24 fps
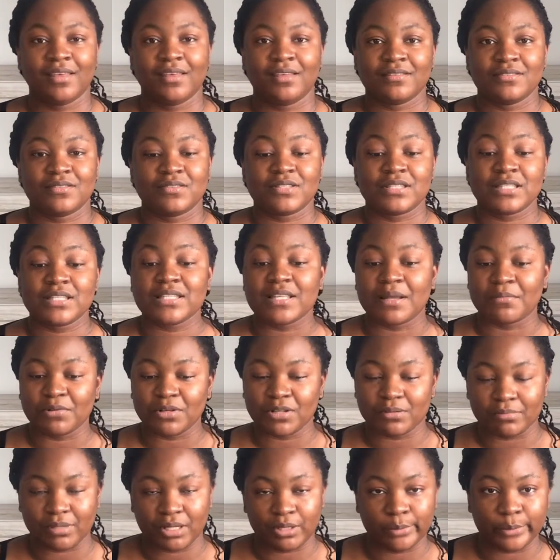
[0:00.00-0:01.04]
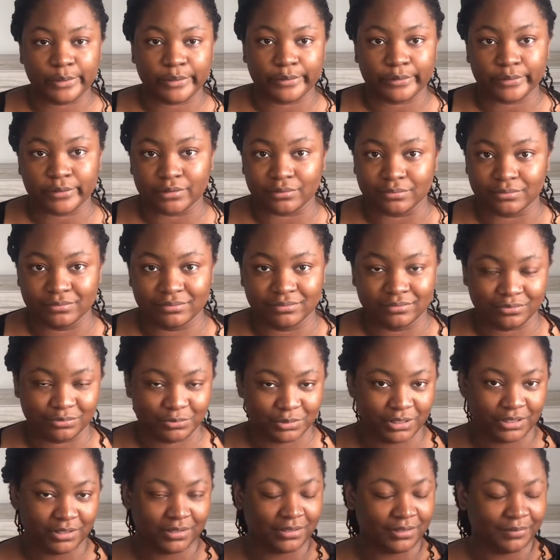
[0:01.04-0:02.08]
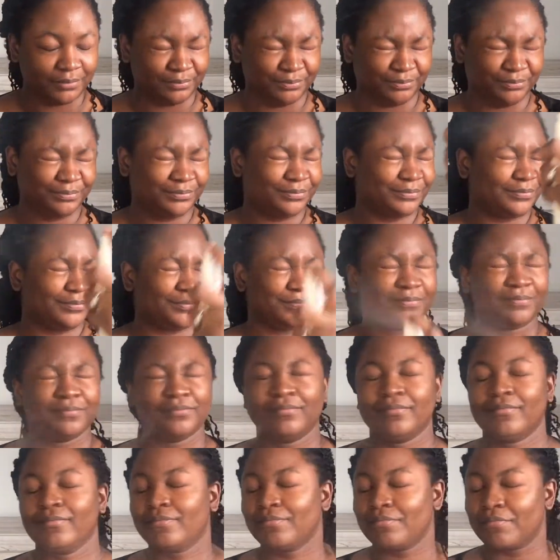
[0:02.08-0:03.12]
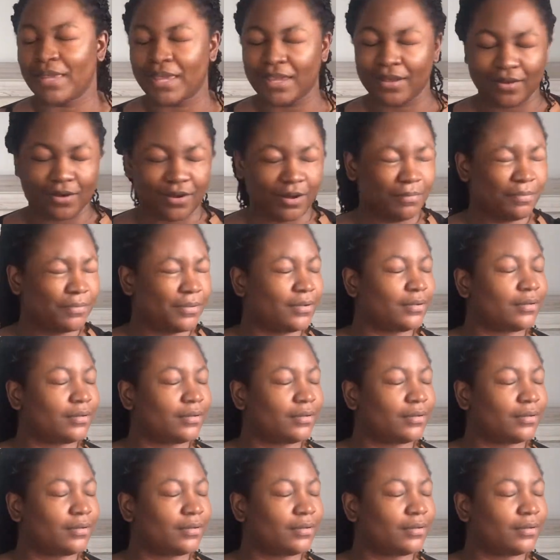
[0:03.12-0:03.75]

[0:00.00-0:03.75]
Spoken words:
So since I'm going to be going on with makeup,